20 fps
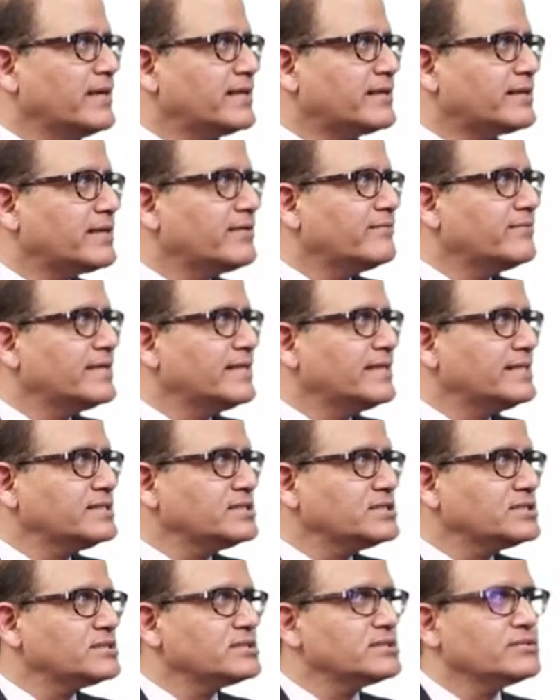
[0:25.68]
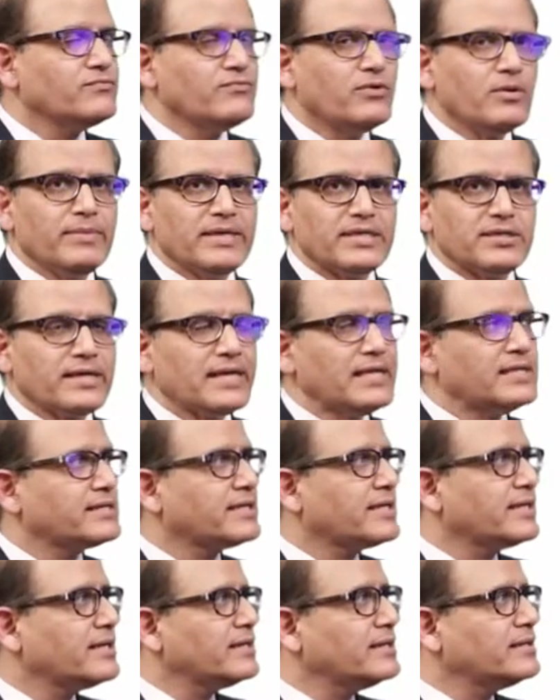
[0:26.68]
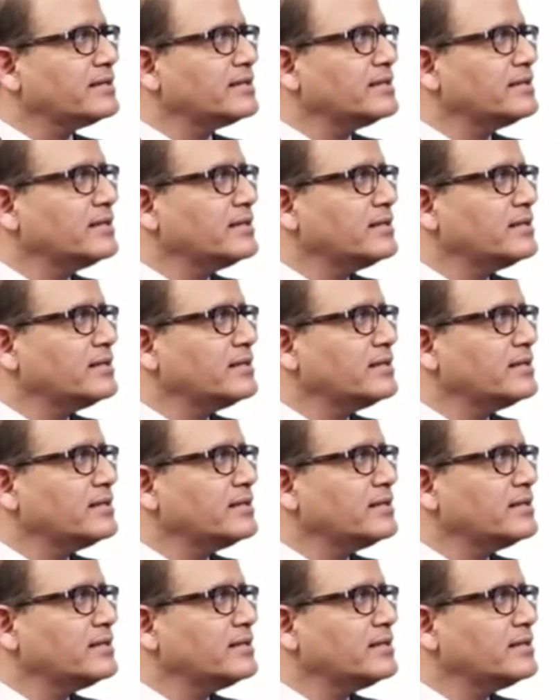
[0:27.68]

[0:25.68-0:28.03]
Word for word: better evidence, for better healthcare.